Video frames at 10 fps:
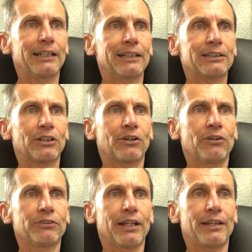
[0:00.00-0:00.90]
It's the
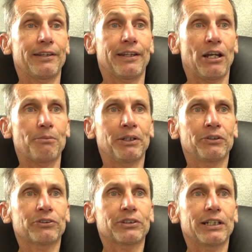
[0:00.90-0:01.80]
content that I'm
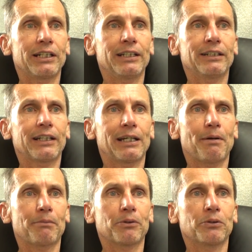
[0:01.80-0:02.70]
interested in. Keep
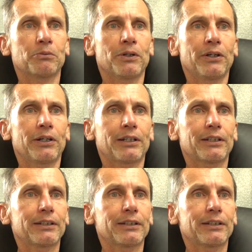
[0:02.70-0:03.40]
up the good work.